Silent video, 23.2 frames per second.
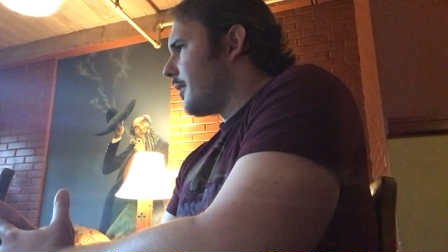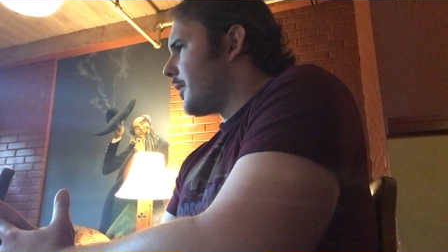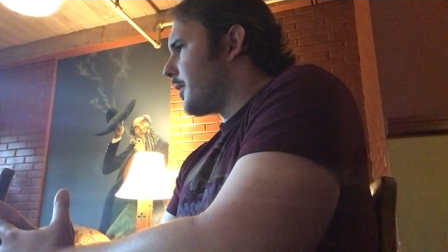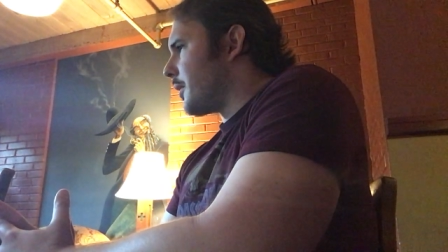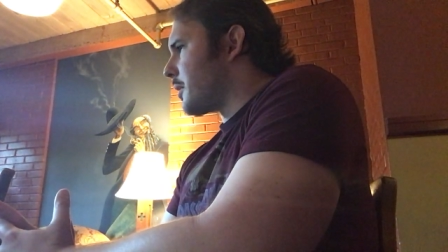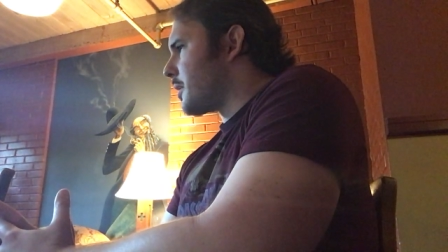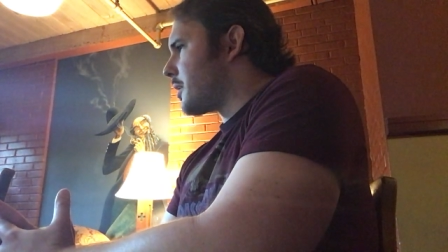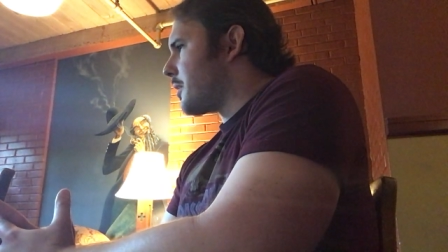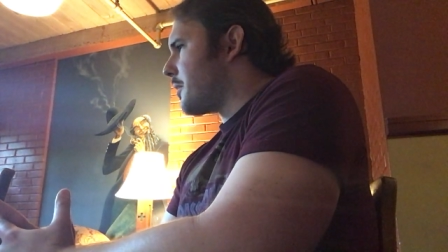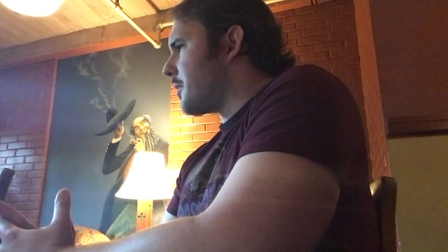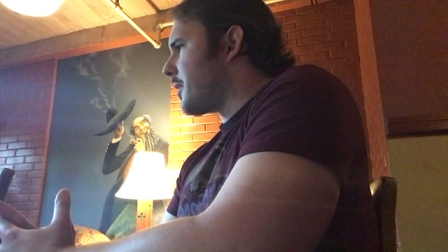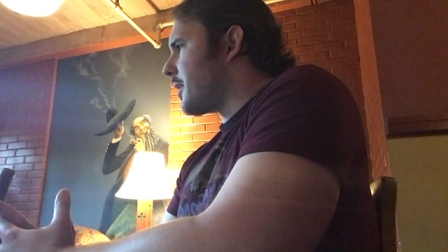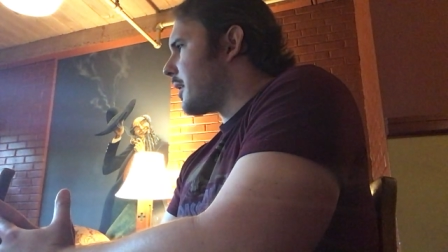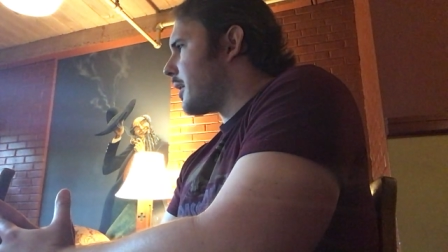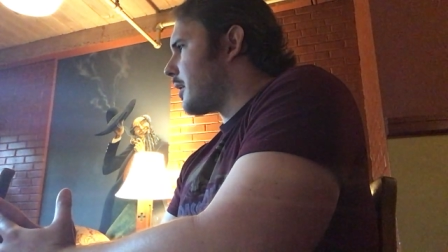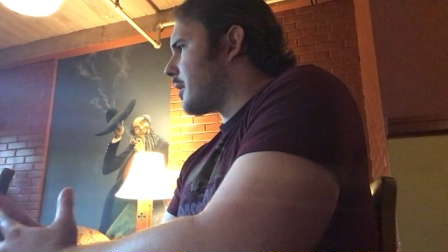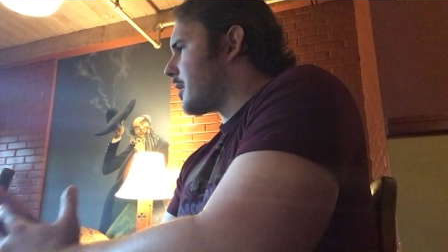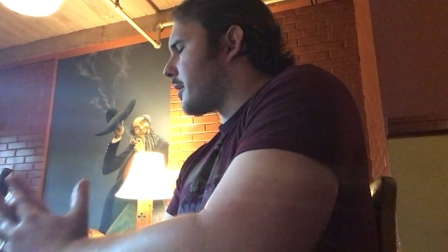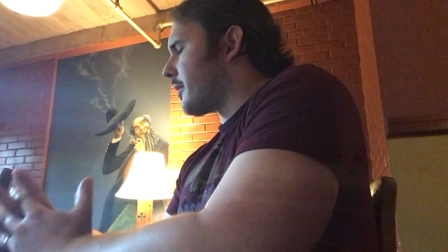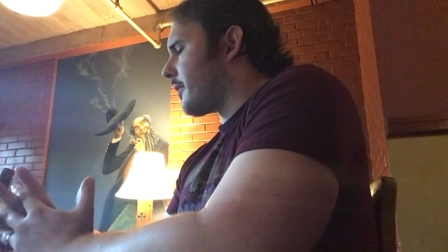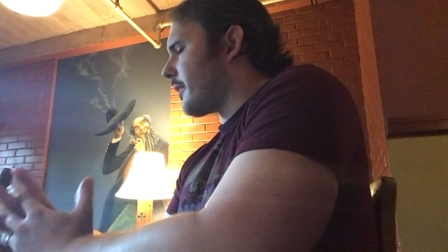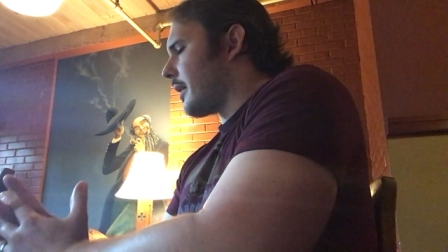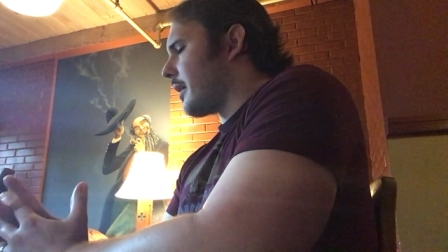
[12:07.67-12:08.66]
those two
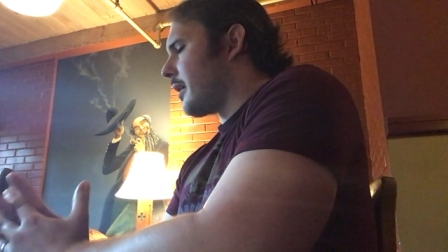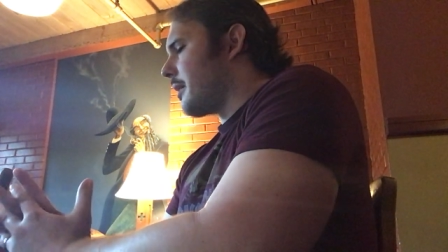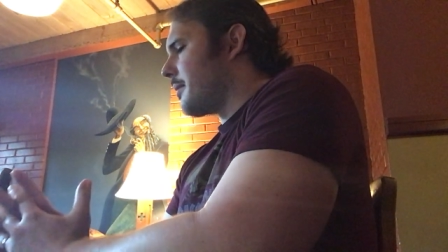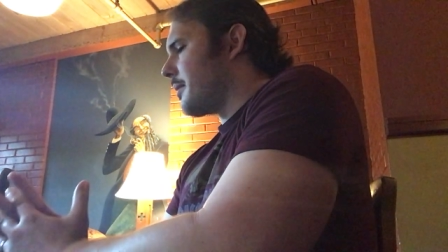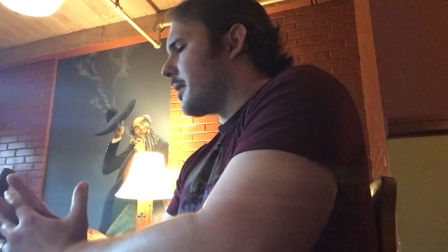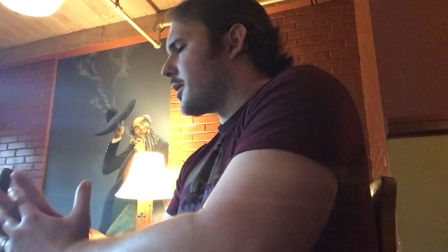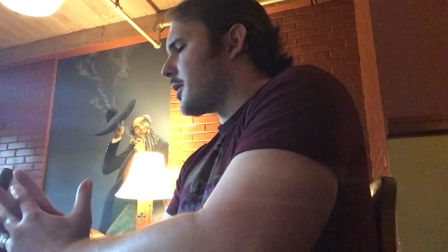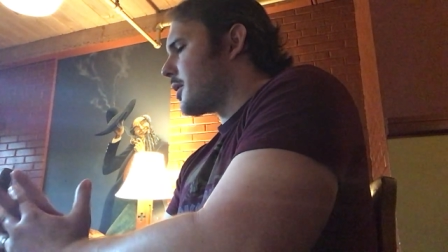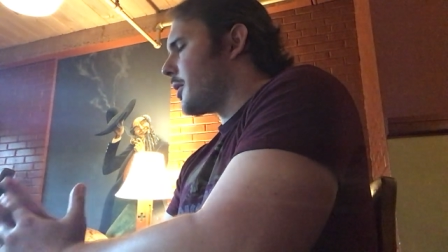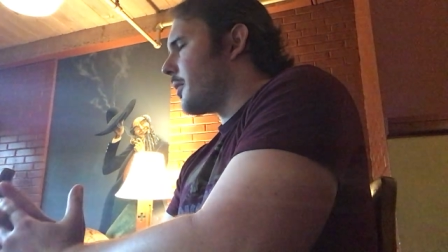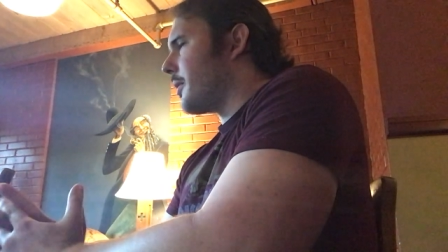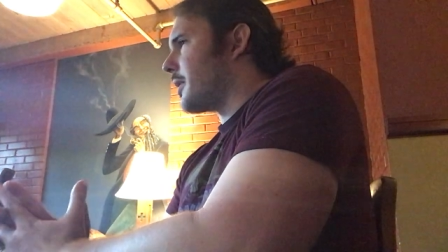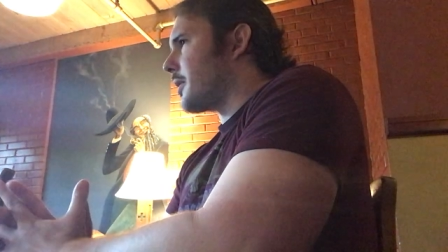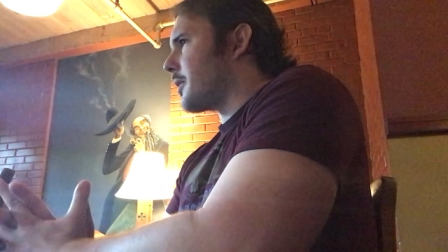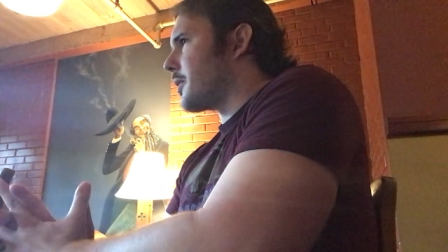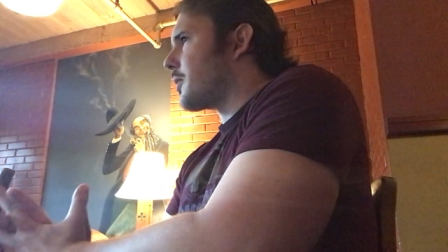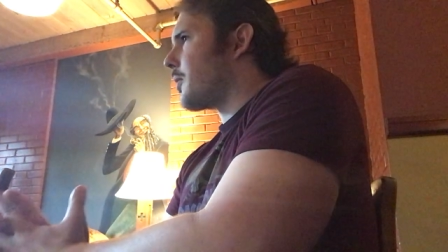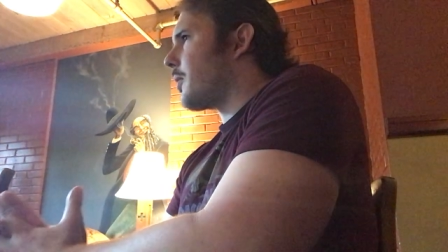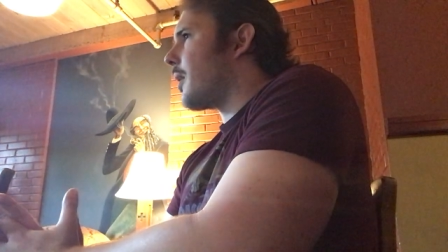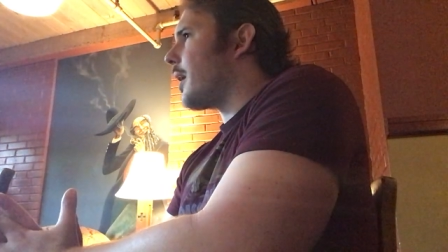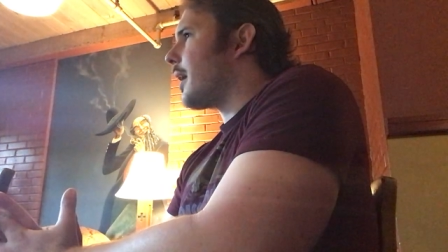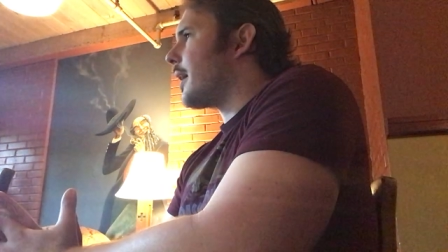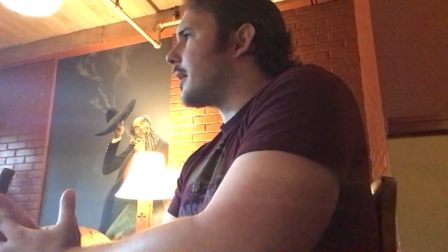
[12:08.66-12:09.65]
things are very much so
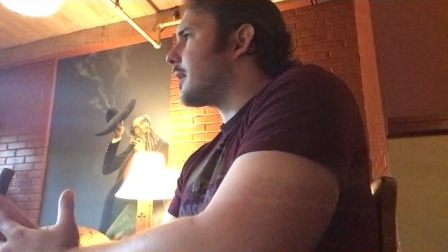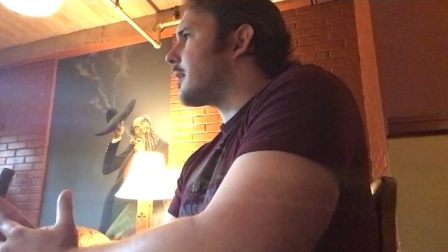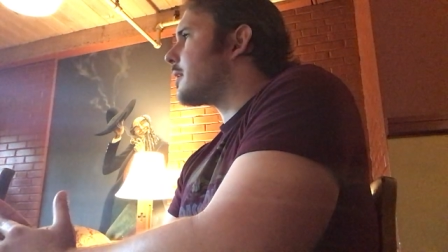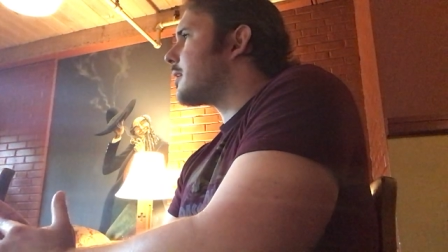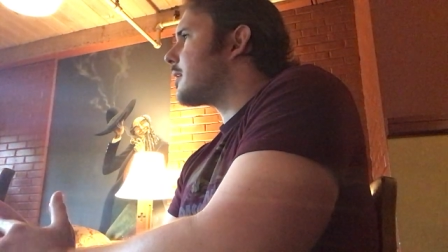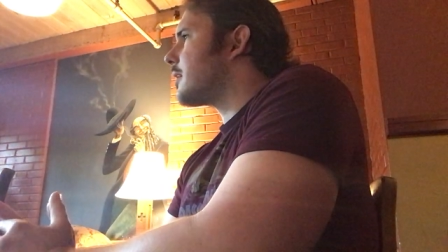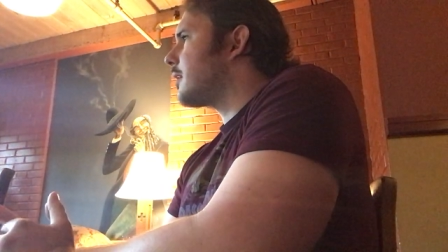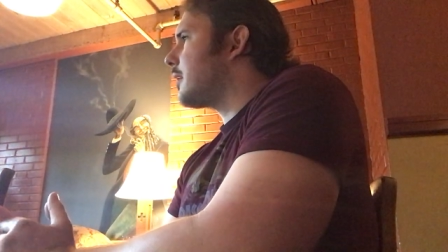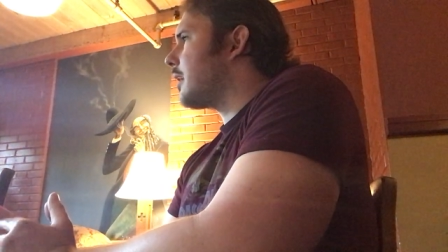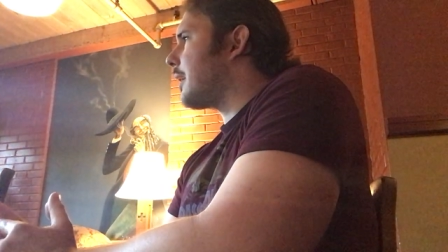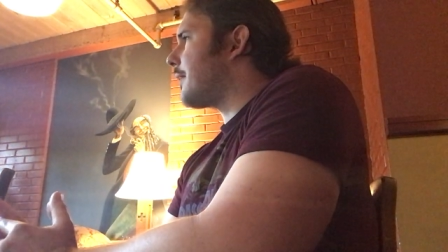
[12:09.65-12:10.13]
intertwined.